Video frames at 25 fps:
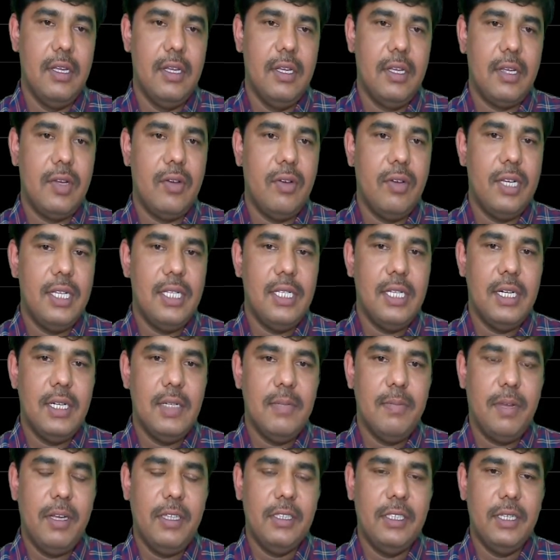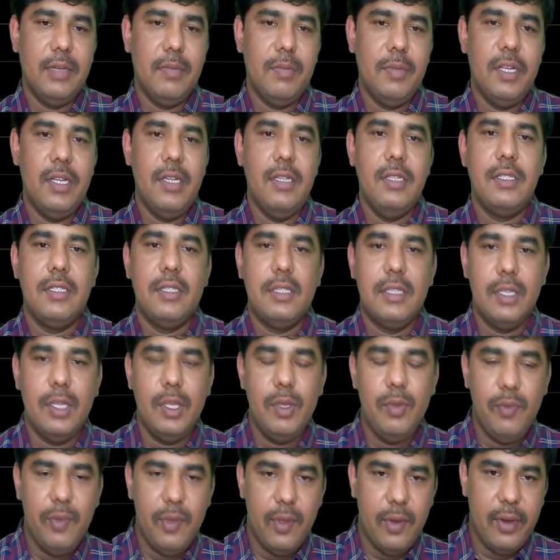Constant function means
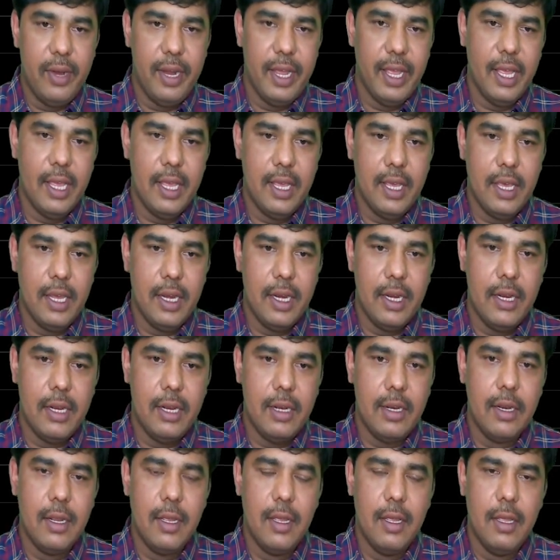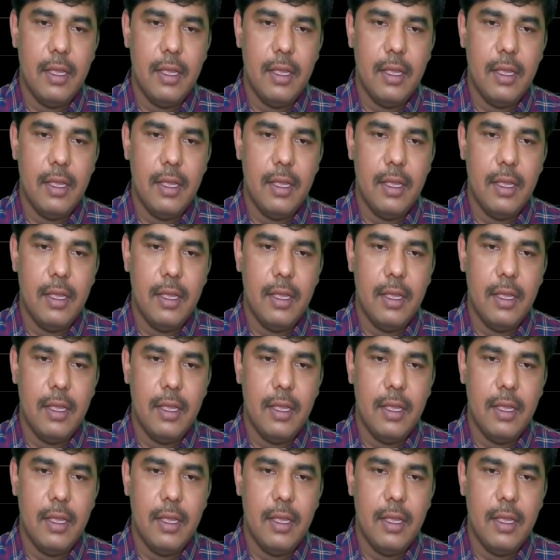if you are taken